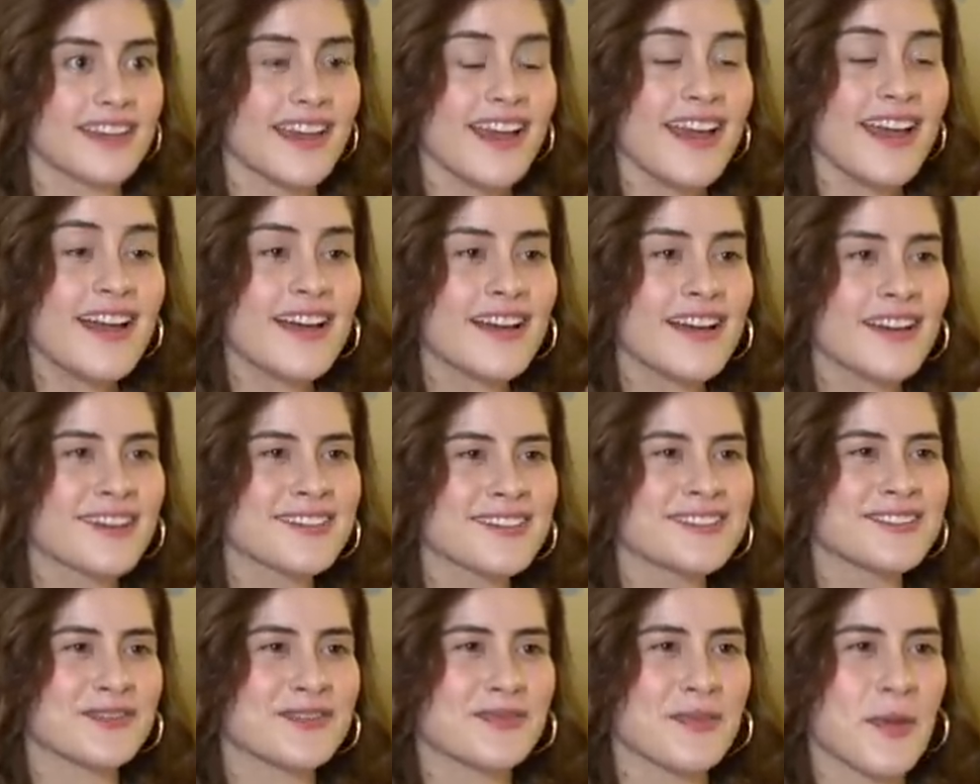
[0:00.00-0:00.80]
it's yeah,
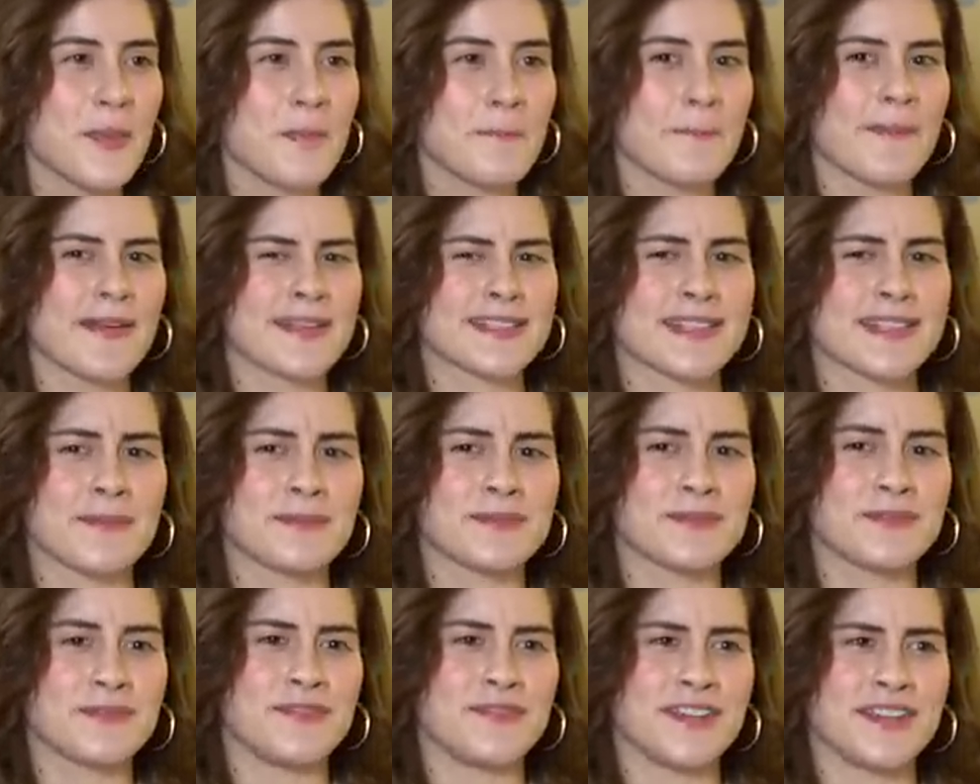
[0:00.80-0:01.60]
like you're probably gonna eat less
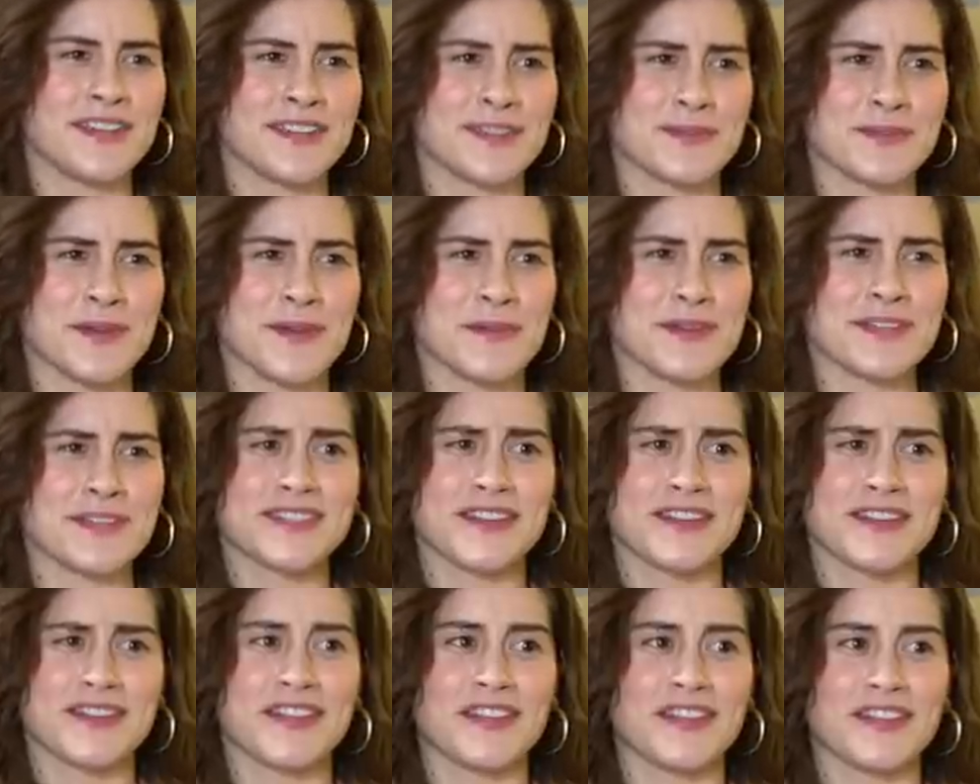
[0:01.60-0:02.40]
except meat. Except vegans will always
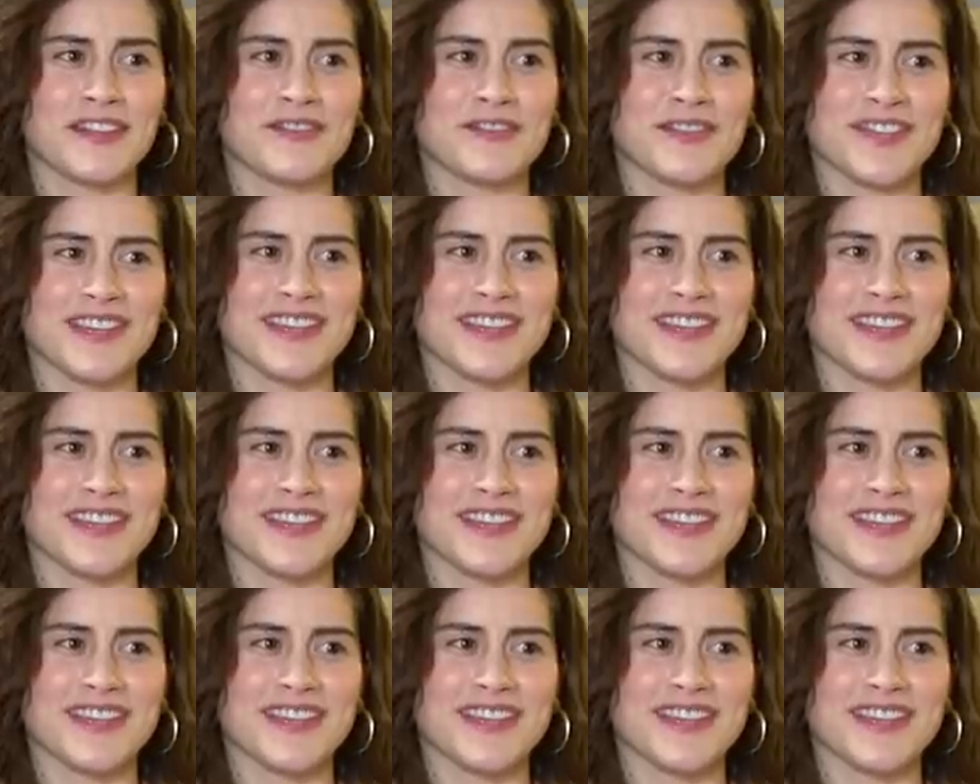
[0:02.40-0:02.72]
tell you that they're